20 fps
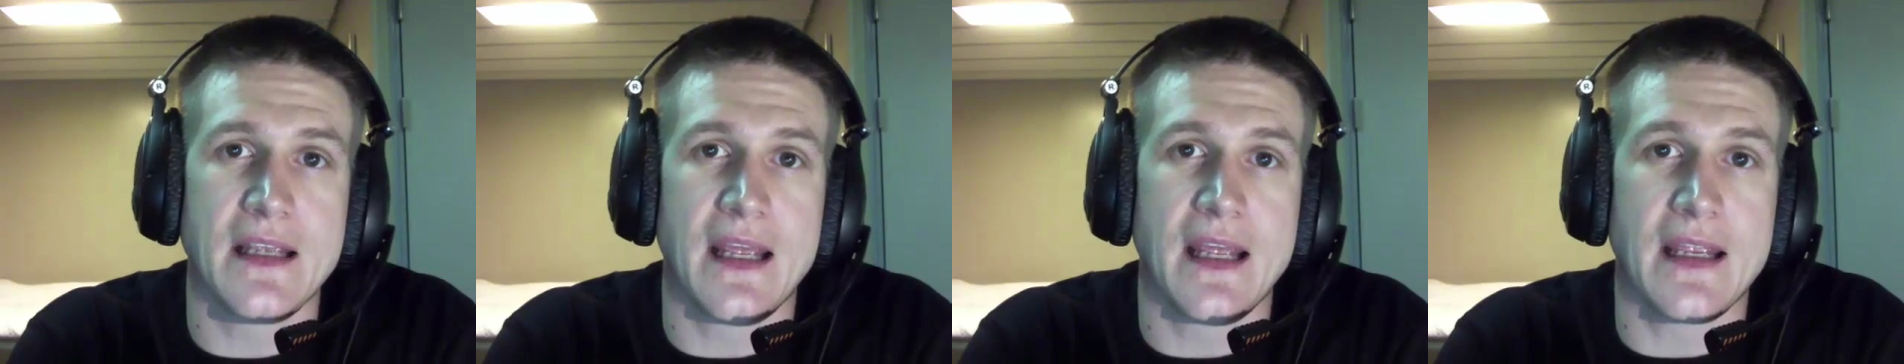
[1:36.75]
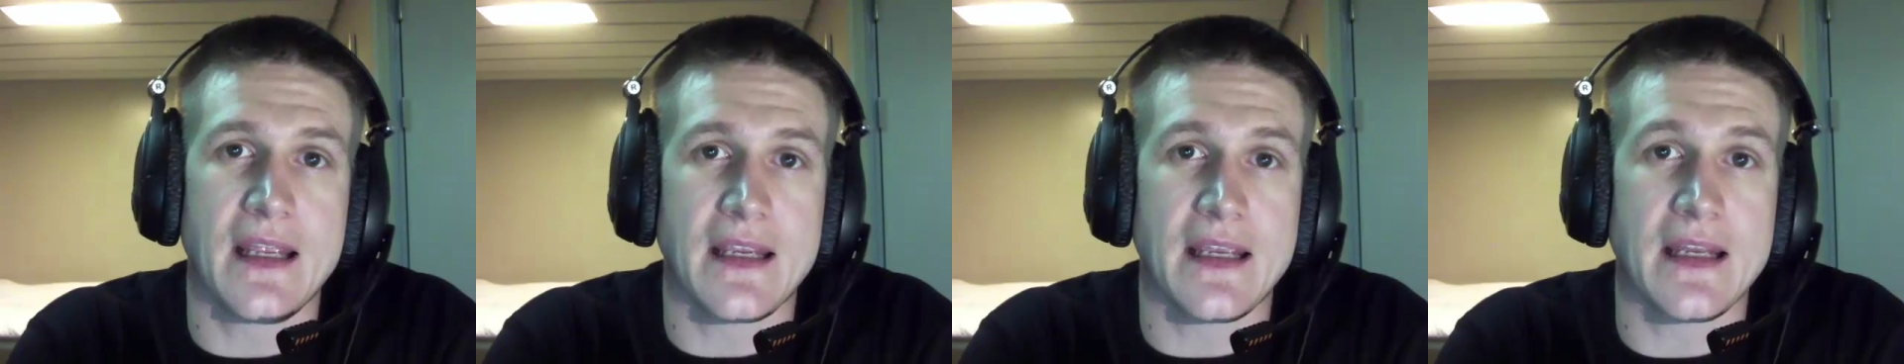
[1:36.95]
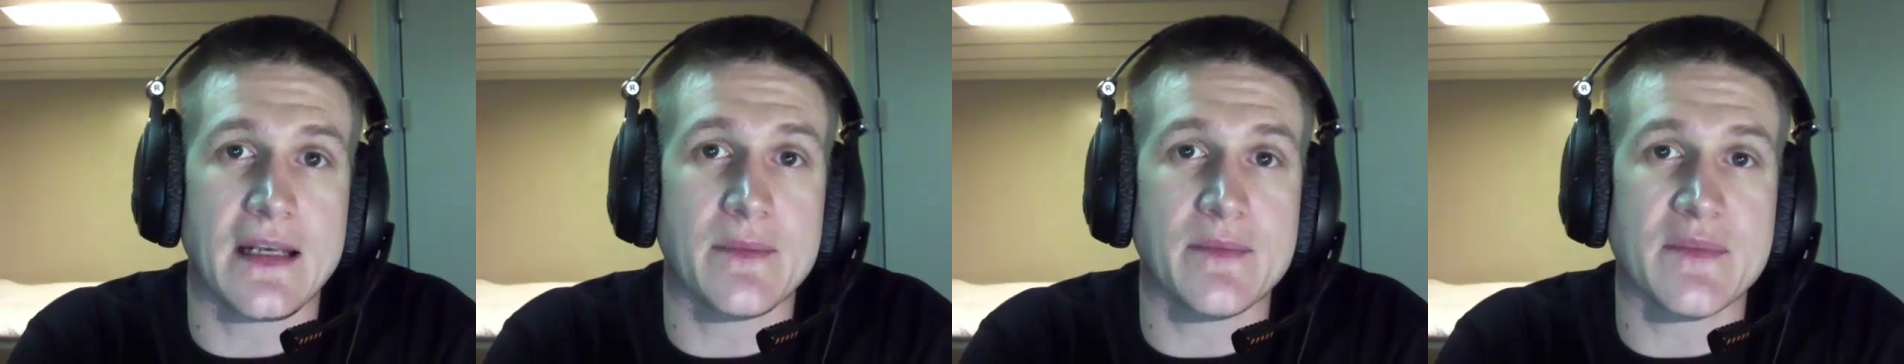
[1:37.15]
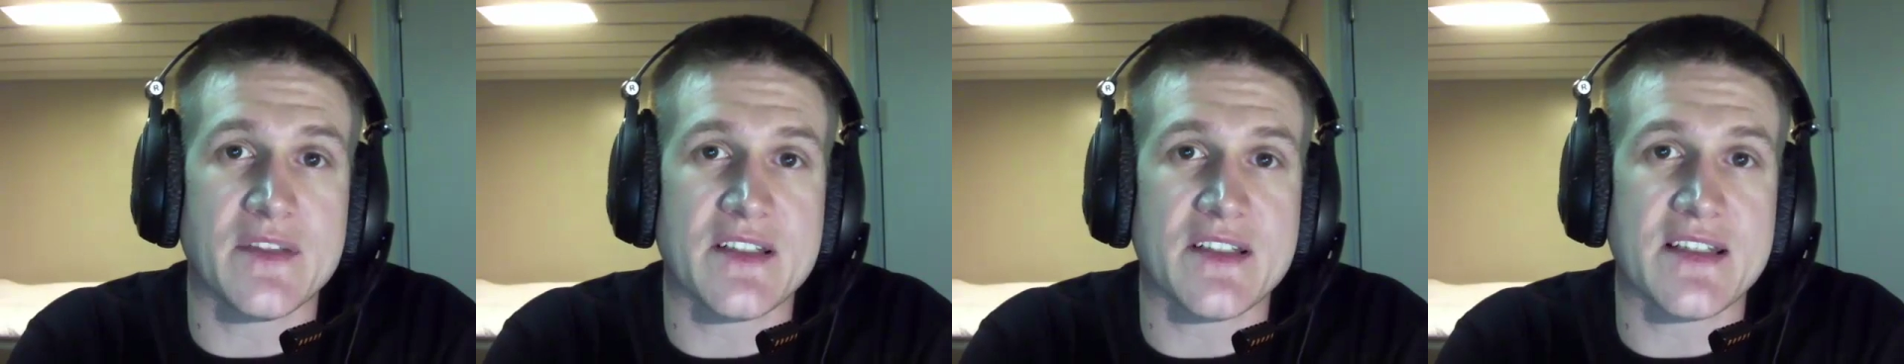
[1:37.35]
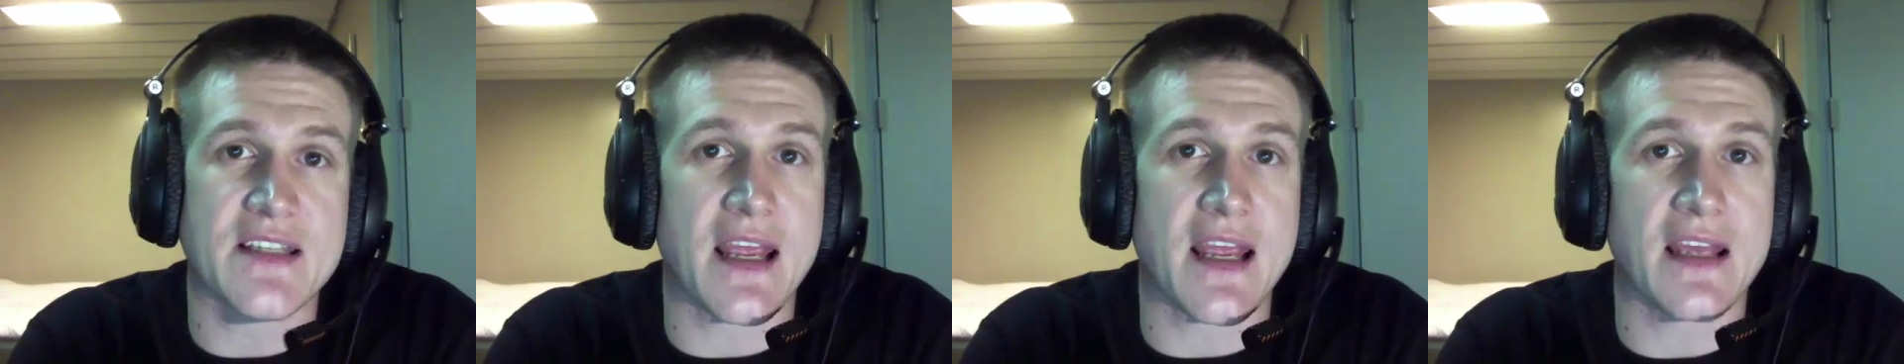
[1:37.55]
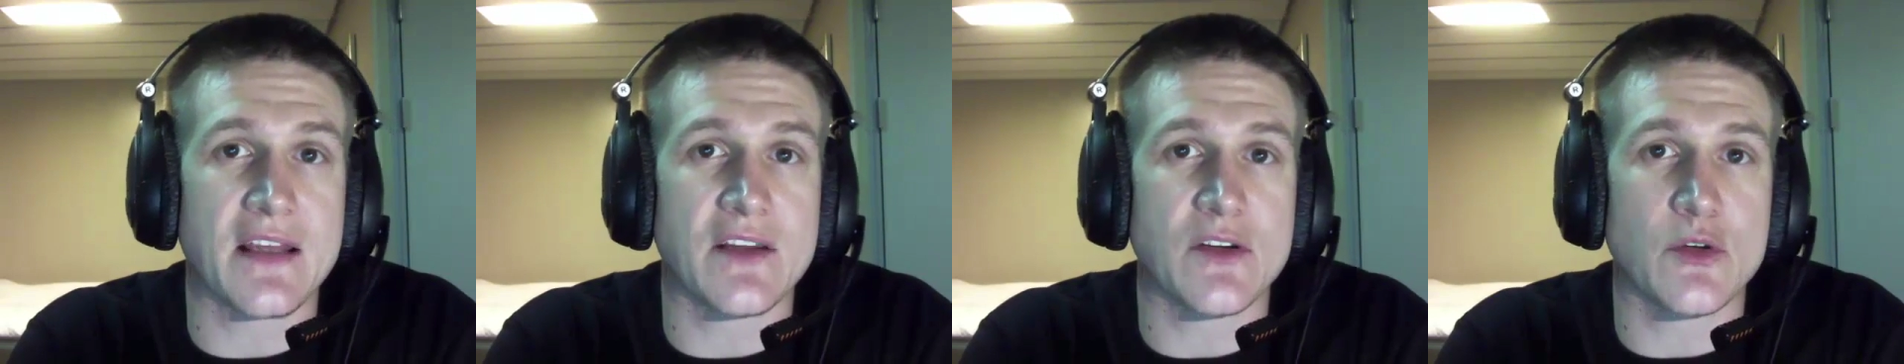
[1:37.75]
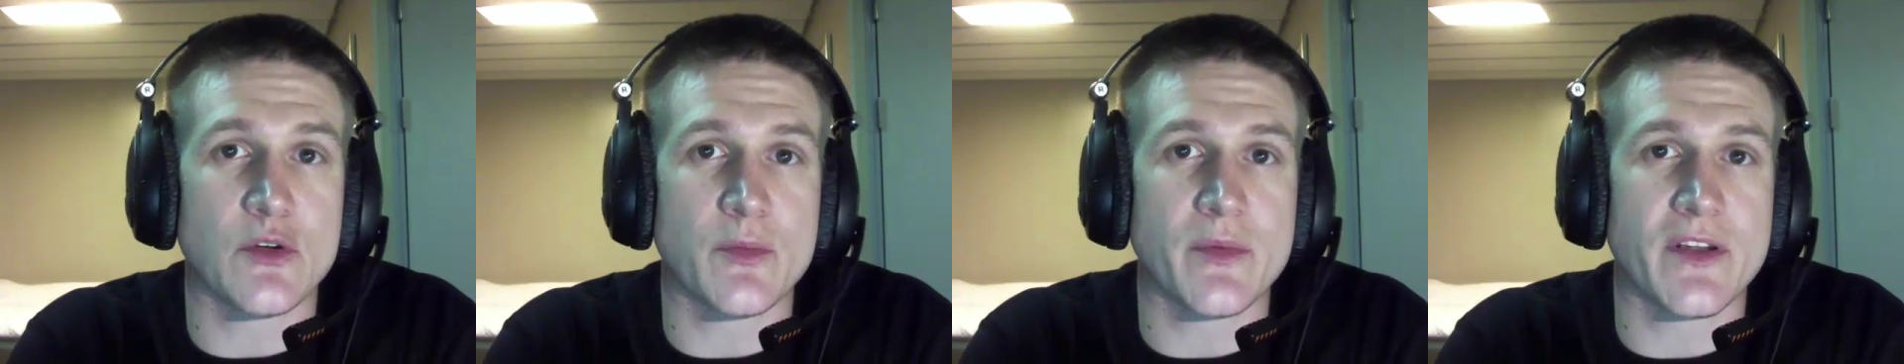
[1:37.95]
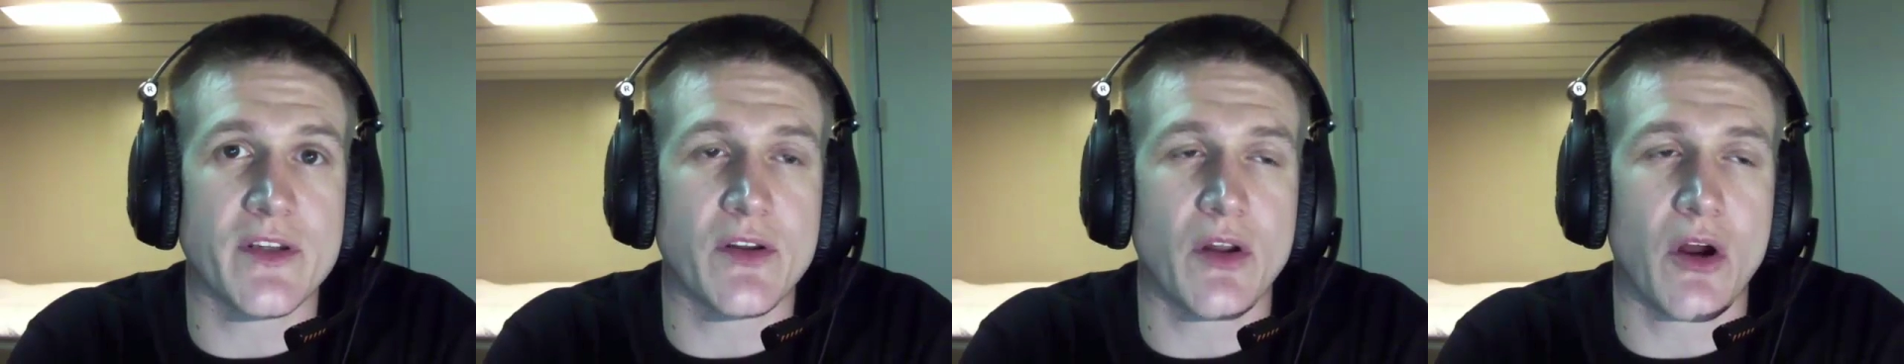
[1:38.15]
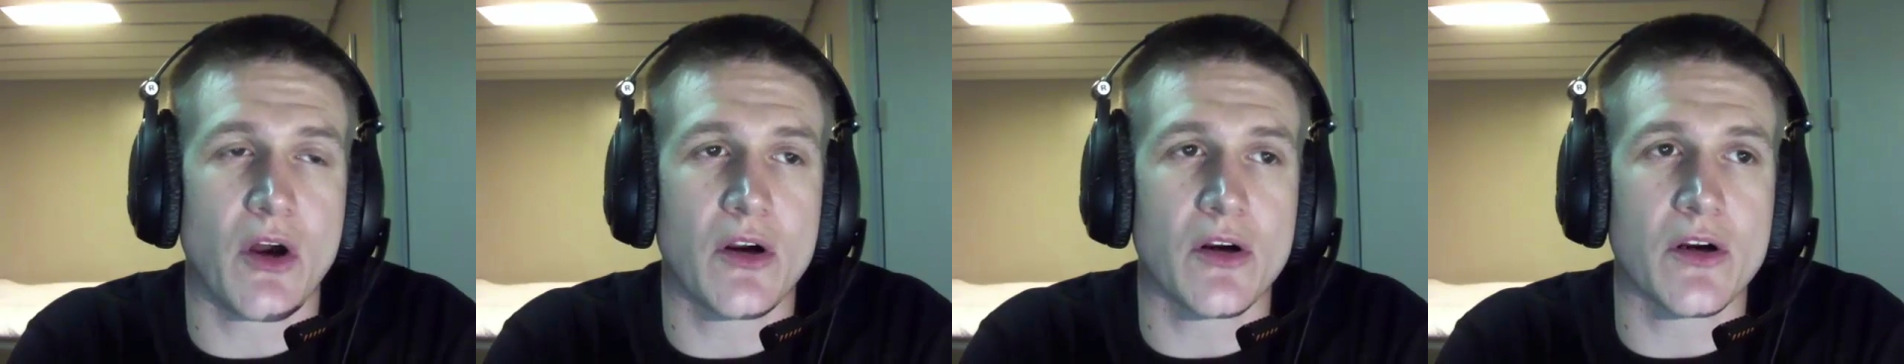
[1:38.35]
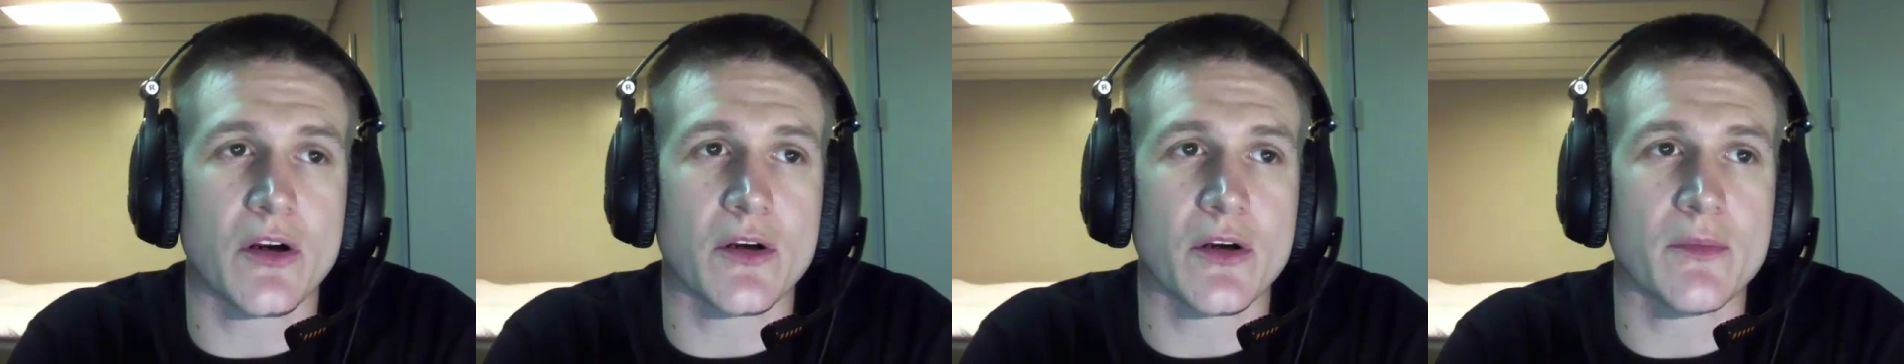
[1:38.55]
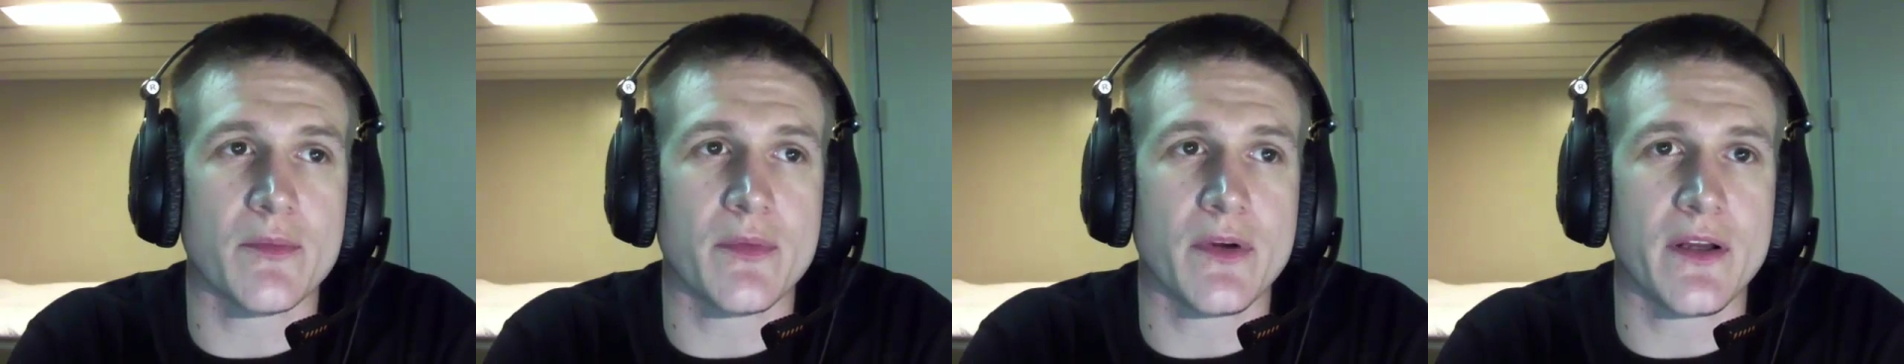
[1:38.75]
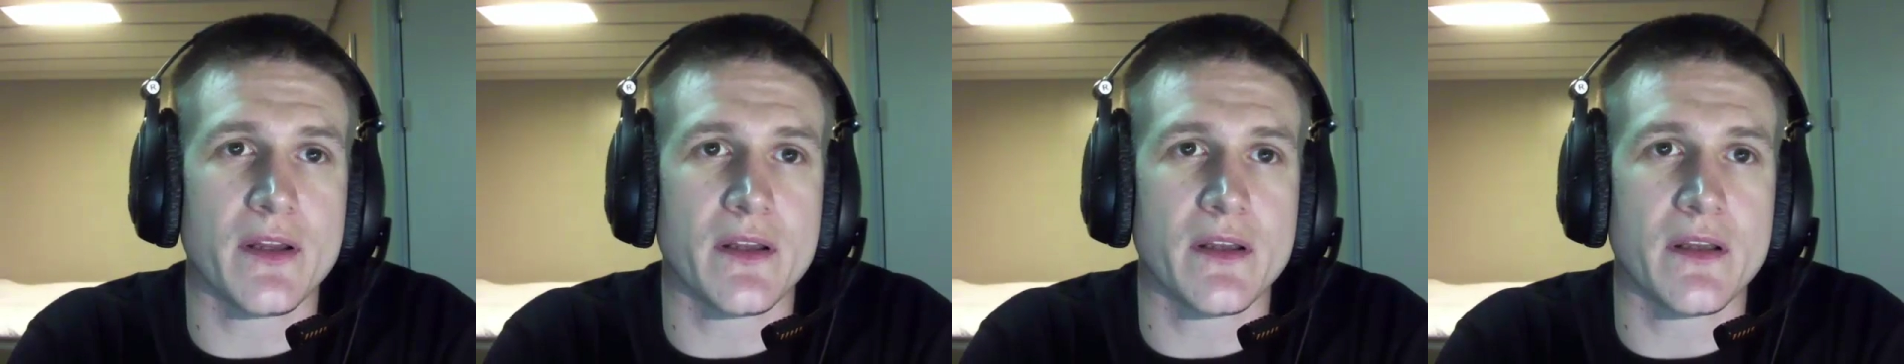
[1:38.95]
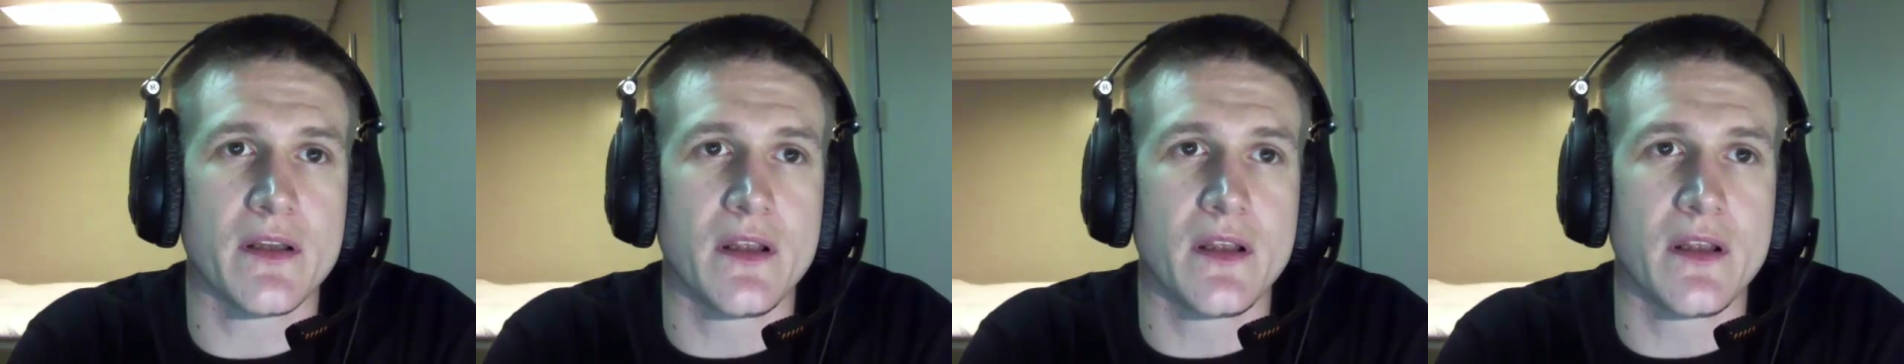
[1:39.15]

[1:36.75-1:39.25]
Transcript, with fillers: and get them to stay a little bit longer. But